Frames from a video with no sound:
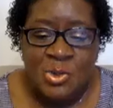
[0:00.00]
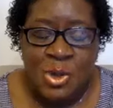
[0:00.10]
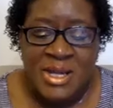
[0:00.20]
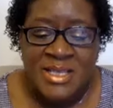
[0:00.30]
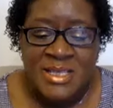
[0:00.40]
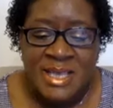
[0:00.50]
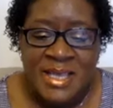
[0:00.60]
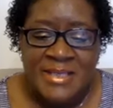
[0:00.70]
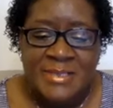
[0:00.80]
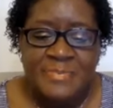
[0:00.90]
to what it
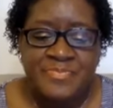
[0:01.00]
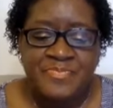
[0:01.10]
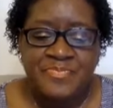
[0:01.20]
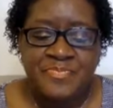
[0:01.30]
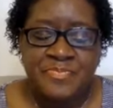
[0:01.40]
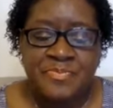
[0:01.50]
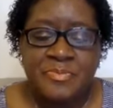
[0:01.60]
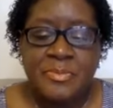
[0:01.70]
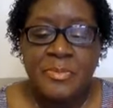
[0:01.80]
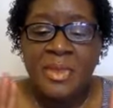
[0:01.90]
says.
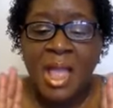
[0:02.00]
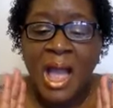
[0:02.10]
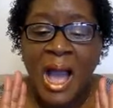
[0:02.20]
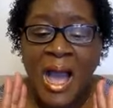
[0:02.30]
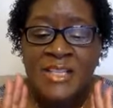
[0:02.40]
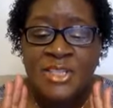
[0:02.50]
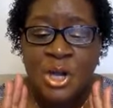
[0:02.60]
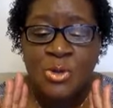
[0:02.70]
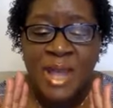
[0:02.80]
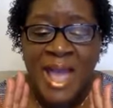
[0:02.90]
I
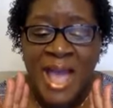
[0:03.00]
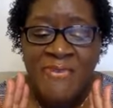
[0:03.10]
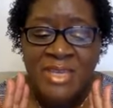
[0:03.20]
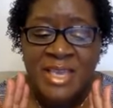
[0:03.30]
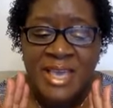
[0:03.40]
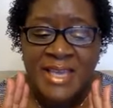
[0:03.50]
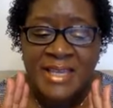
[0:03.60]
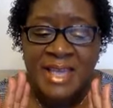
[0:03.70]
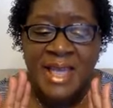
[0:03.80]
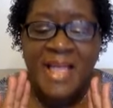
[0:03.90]
don't advocate
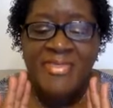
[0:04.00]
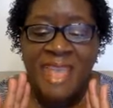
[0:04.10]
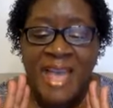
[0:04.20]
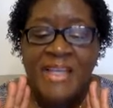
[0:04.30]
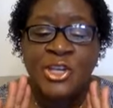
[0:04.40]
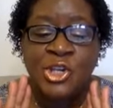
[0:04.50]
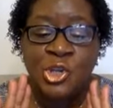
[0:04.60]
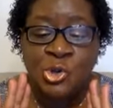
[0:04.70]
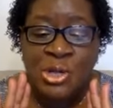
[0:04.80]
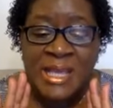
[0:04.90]
that
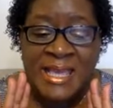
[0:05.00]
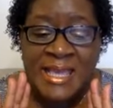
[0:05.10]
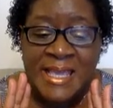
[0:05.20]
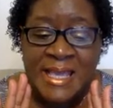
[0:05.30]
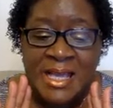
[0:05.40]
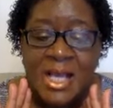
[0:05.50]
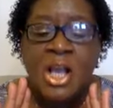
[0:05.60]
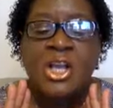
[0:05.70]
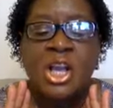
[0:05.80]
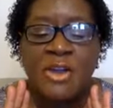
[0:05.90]
newly
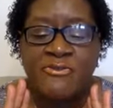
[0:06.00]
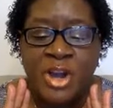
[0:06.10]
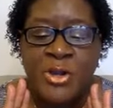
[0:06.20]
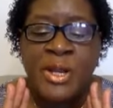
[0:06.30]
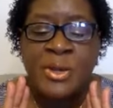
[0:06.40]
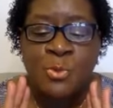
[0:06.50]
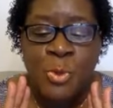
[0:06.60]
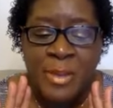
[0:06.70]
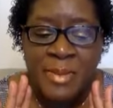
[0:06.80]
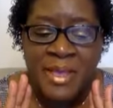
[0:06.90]
converted
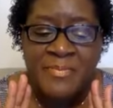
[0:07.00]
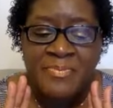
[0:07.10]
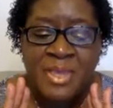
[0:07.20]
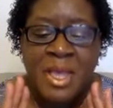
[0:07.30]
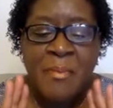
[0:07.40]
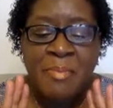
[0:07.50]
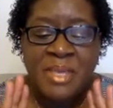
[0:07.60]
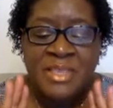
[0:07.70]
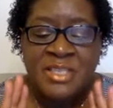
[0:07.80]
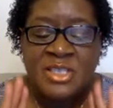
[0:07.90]
women
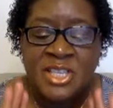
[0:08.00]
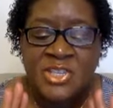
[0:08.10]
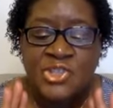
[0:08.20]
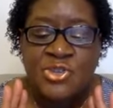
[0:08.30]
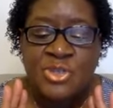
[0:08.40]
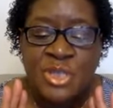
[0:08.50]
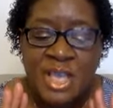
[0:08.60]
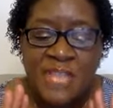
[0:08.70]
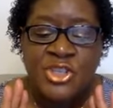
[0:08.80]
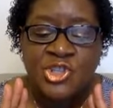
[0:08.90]
be the teachers
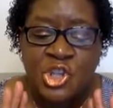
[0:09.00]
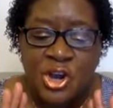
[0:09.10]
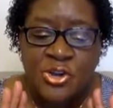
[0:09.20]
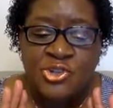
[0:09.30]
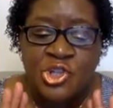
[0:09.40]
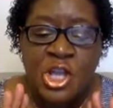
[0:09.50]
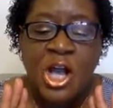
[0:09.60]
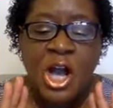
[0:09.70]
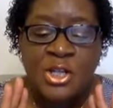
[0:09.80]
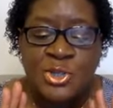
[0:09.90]
in the church,
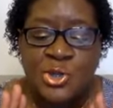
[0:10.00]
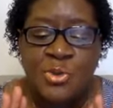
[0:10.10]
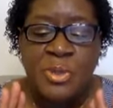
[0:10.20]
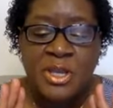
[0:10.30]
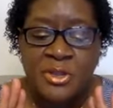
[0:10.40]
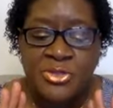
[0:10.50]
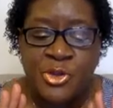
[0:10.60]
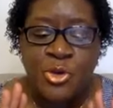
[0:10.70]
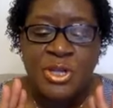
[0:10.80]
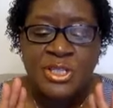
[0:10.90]
assuming
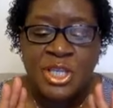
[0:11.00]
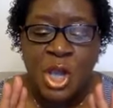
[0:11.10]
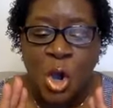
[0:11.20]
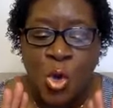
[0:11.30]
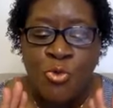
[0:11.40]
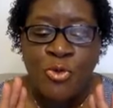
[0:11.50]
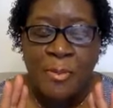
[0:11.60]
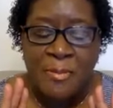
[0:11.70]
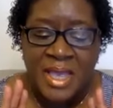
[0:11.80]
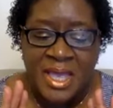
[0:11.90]
authority over
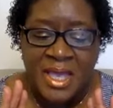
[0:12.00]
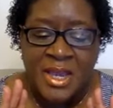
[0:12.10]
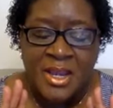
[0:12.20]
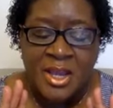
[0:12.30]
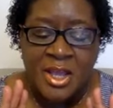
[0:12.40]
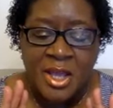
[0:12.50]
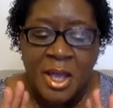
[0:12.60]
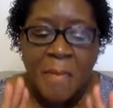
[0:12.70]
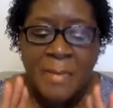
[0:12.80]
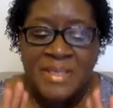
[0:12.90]
men,
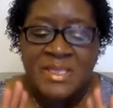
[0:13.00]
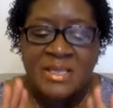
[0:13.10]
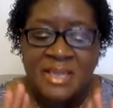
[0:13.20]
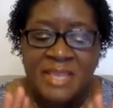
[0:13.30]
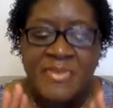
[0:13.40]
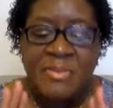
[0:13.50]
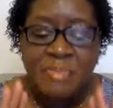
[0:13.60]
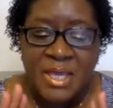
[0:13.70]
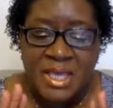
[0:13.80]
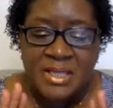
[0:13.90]
but to live in
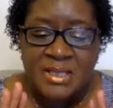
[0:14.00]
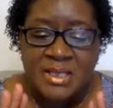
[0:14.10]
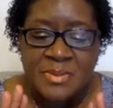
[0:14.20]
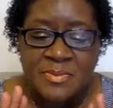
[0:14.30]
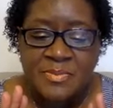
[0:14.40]
peace.